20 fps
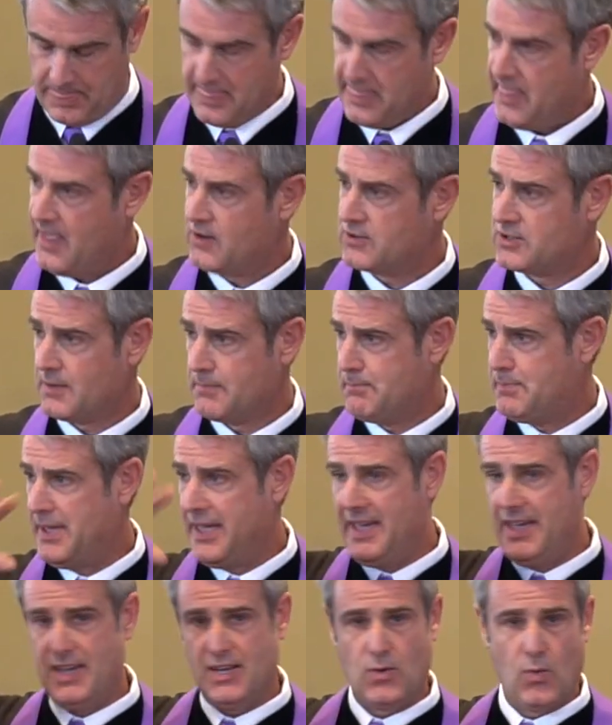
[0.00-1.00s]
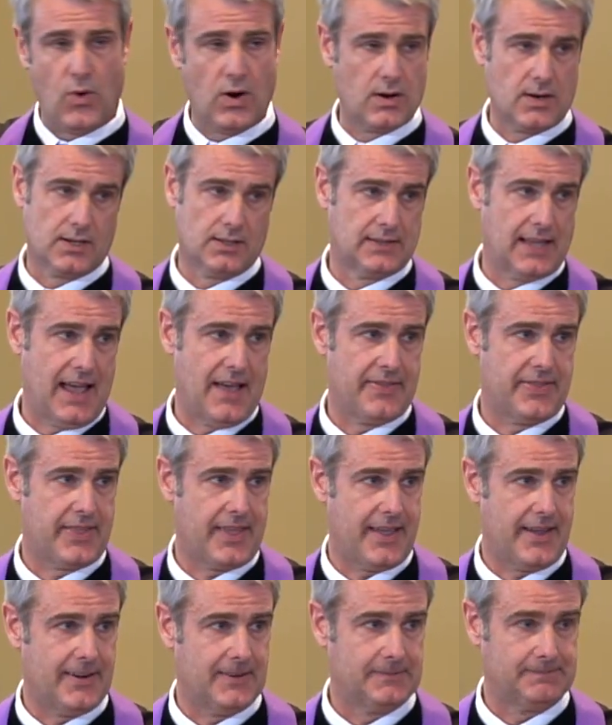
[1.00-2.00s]
There's a big world out
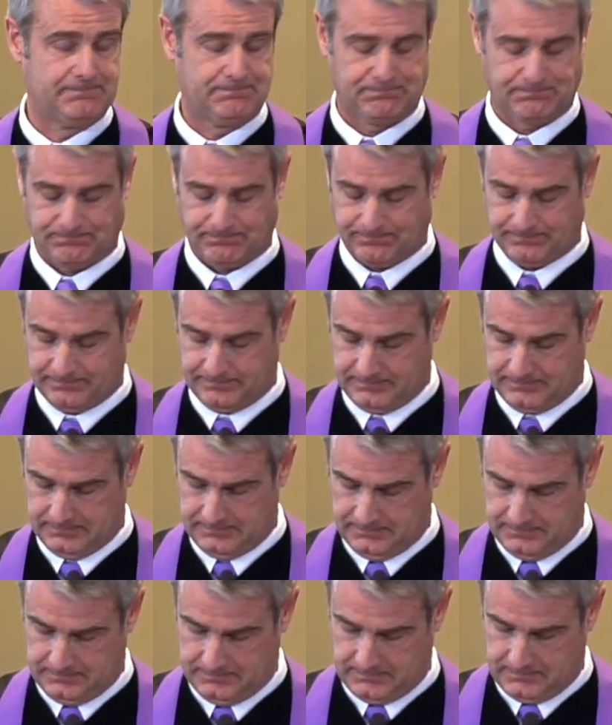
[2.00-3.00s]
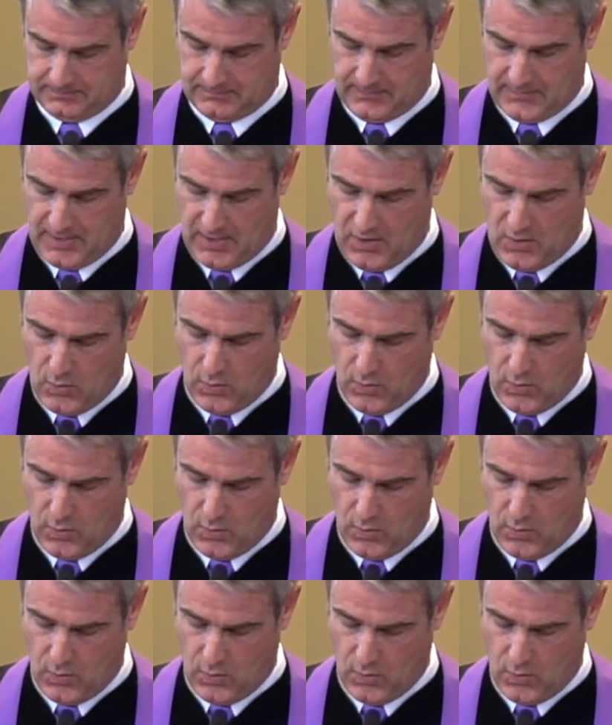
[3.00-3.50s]
there, a